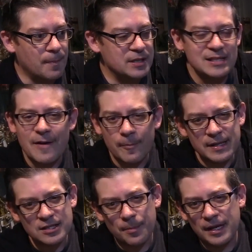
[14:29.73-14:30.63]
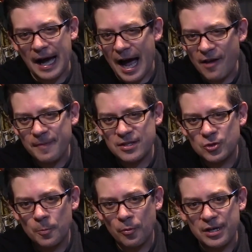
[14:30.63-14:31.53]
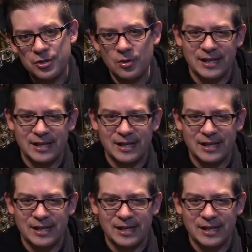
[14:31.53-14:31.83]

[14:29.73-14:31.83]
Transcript: Never been something I've been super into,